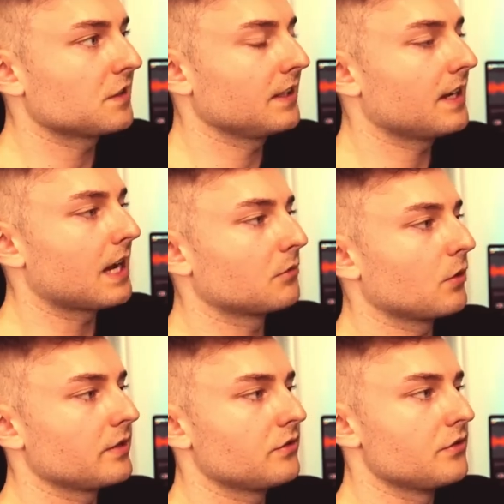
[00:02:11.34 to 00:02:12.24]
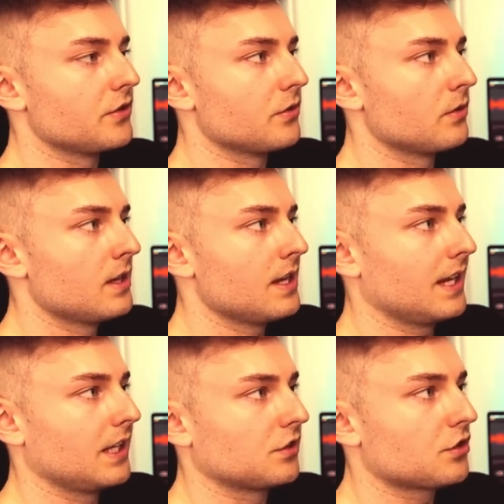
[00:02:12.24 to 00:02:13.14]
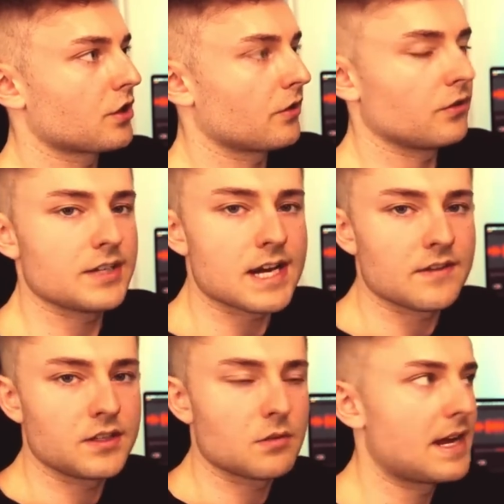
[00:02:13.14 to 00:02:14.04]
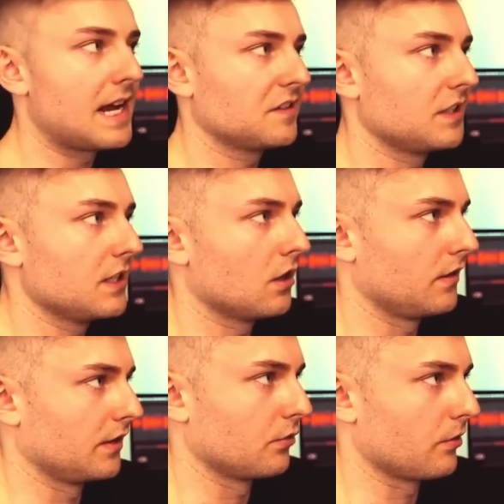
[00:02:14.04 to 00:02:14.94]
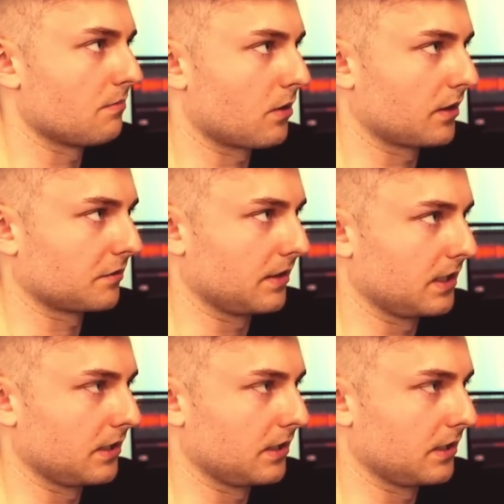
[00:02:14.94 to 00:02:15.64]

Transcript: thing that I'm going to do is turn down the opacity on the grid marks right